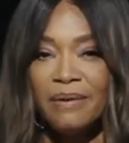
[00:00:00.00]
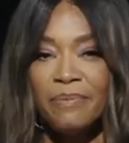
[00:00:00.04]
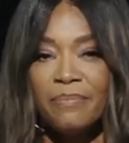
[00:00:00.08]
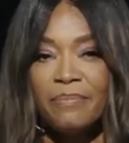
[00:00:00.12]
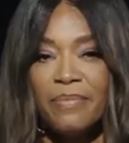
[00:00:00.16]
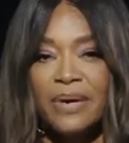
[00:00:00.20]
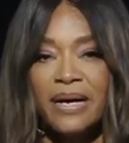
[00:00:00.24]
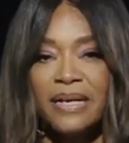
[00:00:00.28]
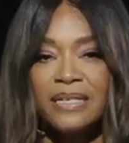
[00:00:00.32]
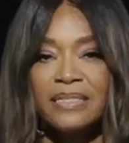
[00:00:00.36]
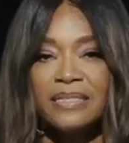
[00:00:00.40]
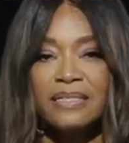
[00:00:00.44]

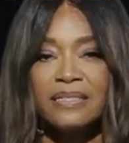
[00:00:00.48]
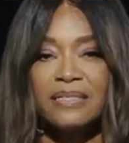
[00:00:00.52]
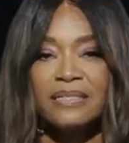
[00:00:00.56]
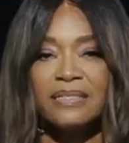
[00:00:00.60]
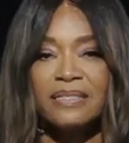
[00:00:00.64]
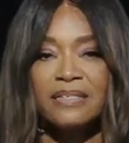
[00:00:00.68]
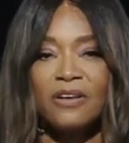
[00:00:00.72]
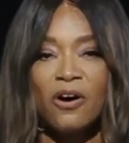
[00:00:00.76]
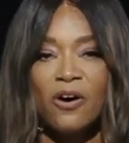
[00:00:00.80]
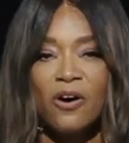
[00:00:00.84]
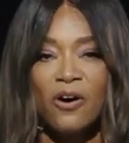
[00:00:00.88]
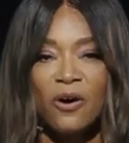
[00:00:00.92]
must
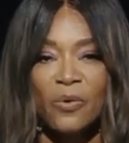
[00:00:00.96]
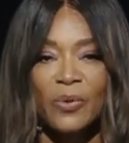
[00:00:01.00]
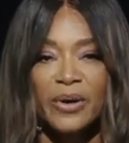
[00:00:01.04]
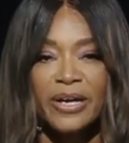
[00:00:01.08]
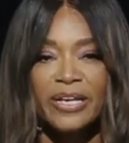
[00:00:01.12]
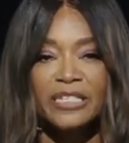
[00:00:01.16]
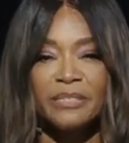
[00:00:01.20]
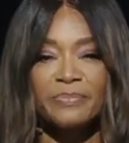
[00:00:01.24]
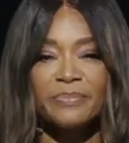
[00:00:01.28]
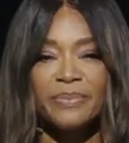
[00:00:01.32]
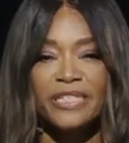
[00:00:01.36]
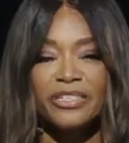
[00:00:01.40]

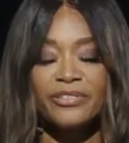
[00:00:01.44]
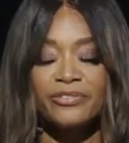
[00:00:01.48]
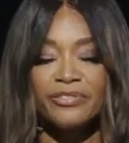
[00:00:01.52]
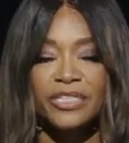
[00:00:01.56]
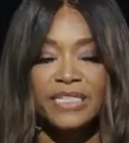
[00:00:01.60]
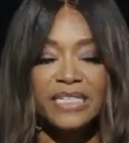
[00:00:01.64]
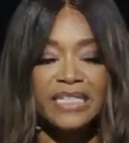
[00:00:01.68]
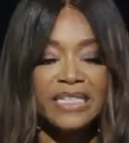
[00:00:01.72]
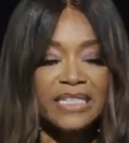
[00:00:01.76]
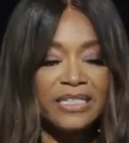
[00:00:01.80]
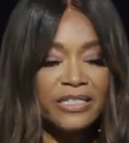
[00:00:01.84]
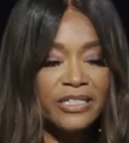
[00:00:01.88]
always be
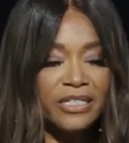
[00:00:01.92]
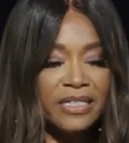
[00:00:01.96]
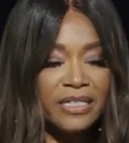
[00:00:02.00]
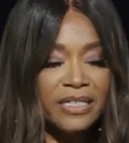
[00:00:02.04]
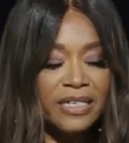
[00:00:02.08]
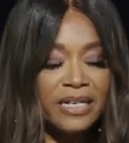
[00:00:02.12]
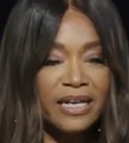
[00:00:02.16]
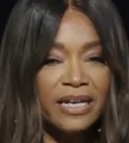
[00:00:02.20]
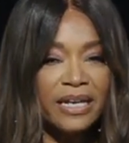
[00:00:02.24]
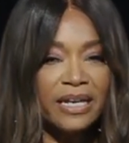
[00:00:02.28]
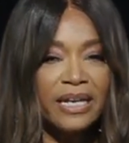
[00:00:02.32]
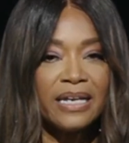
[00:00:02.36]

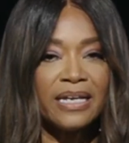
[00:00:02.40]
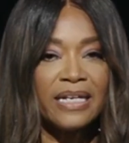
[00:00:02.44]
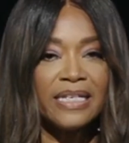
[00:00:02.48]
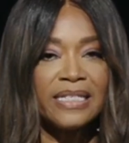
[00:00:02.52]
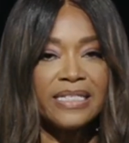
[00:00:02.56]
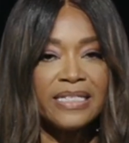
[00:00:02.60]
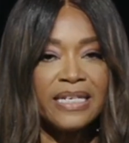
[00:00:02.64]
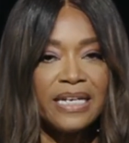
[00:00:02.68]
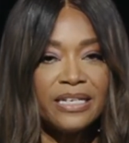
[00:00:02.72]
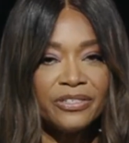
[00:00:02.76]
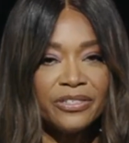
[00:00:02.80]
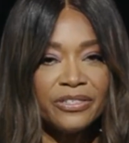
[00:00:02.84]
strategic and
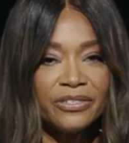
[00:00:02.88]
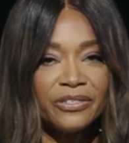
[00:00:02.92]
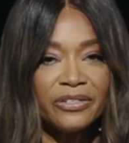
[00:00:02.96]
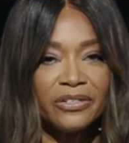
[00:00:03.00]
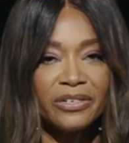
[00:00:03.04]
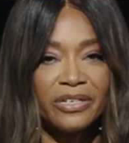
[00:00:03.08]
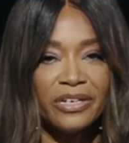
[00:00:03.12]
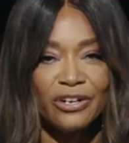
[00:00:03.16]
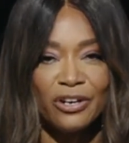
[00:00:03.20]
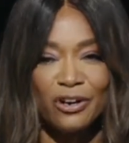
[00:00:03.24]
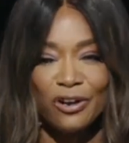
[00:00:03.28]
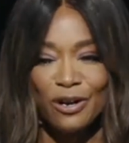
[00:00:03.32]

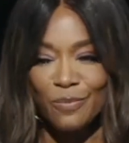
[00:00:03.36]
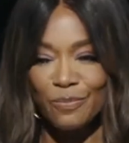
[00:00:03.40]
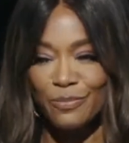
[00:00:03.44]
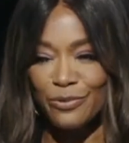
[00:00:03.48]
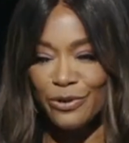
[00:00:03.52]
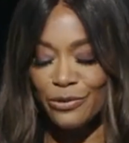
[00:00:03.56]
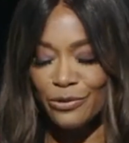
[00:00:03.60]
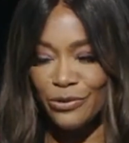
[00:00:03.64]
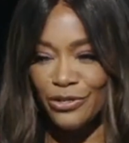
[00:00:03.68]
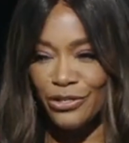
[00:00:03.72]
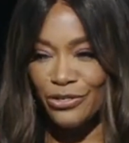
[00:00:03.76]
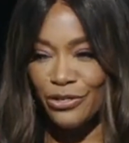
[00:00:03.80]
intentional in our
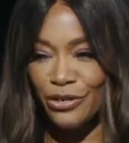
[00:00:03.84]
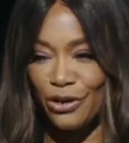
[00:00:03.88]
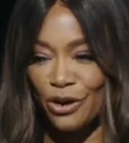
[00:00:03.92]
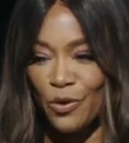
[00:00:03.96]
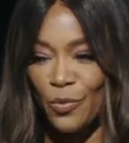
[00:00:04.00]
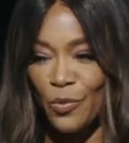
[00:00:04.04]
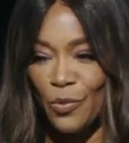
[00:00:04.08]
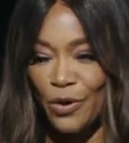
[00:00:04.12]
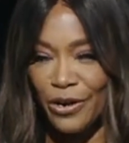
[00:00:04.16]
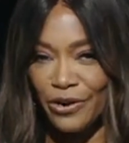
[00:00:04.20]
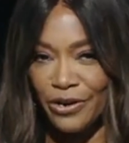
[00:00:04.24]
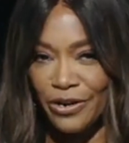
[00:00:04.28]
approach to
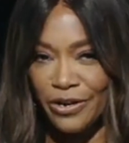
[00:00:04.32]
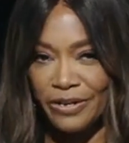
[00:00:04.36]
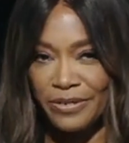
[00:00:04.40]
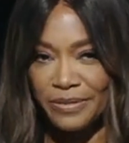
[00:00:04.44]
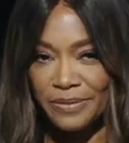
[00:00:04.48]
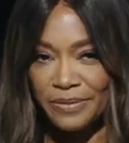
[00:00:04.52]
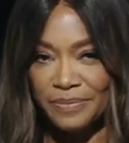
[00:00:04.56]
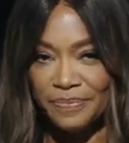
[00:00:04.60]
our work.